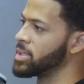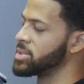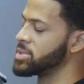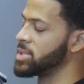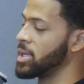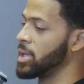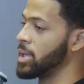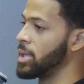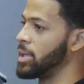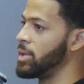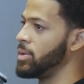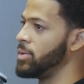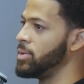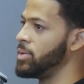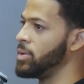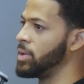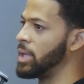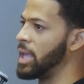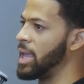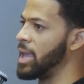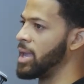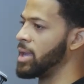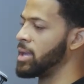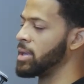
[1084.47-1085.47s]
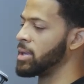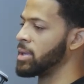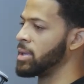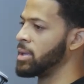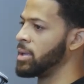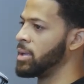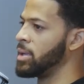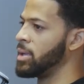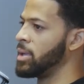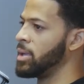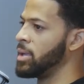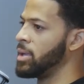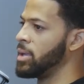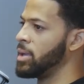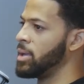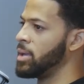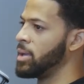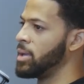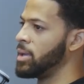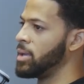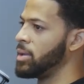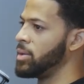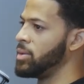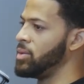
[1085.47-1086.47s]
It's like you you can't
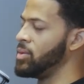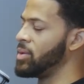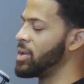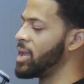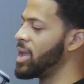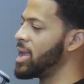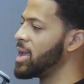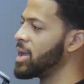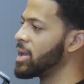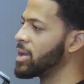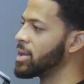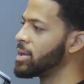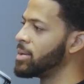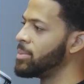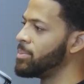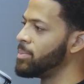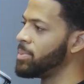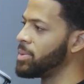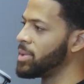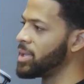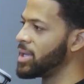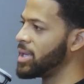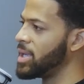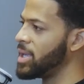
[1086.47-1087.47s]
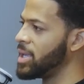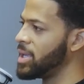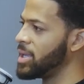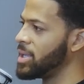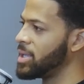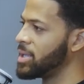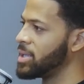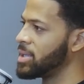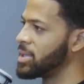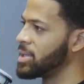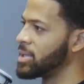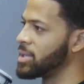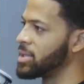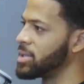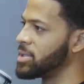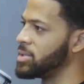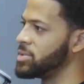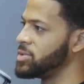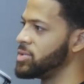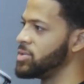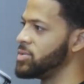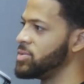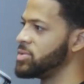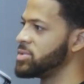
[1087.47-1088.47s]
you can't complain
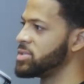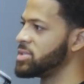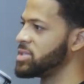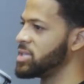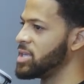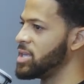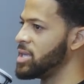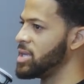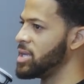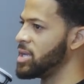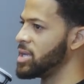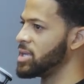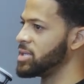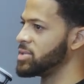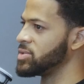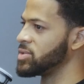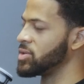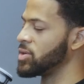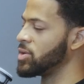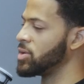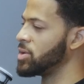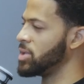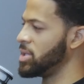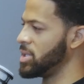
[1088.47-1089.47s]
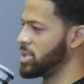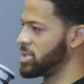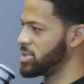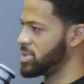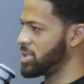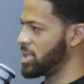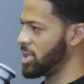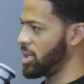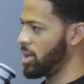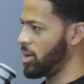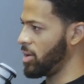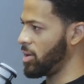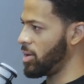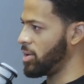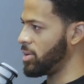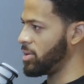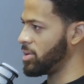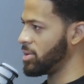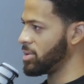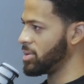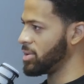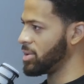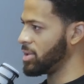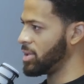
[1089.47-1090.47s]
because you see His goodness in it
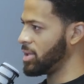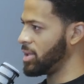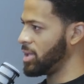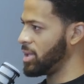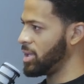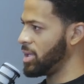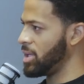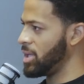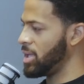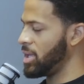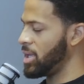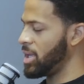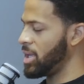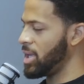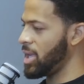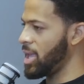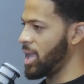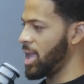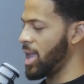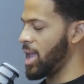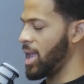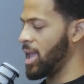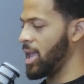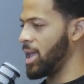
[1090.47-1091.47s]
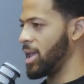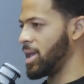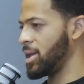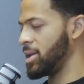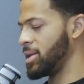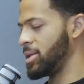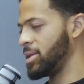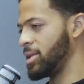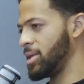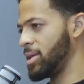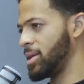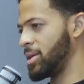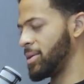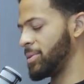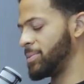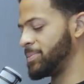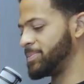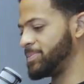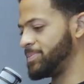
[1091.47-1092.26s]
all and uh,